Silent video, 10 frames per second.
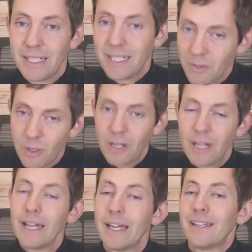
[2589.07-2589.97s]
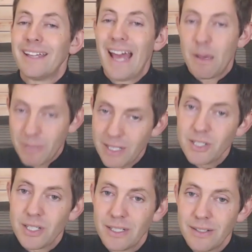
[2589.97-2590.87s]
quinoa and
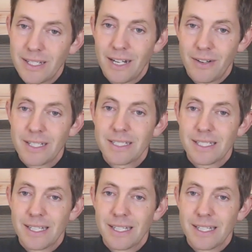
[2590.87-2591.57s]
cabbage and carrots.